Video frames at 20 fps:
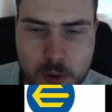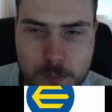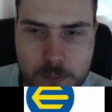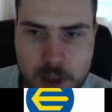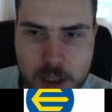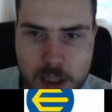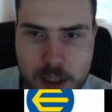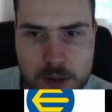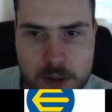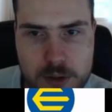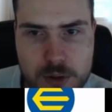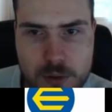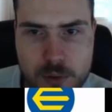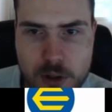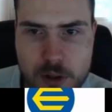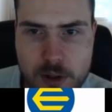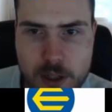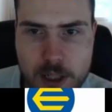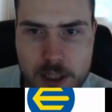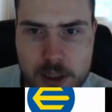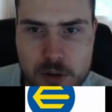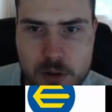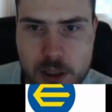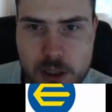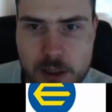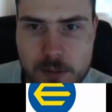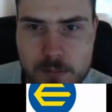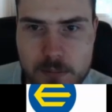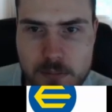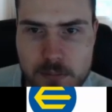players who are
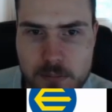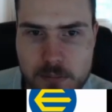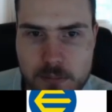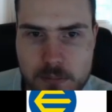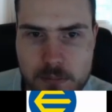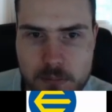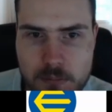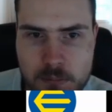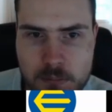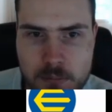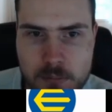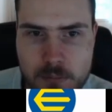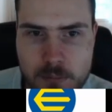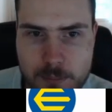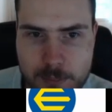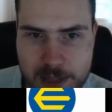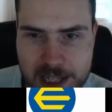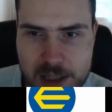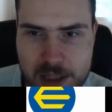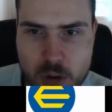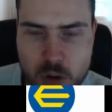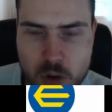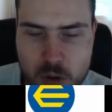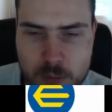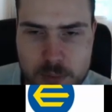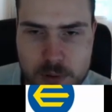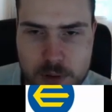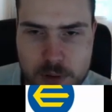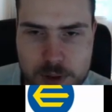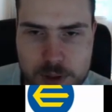actually main
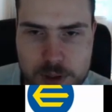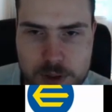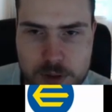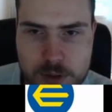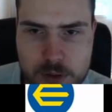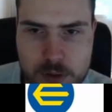AWPers.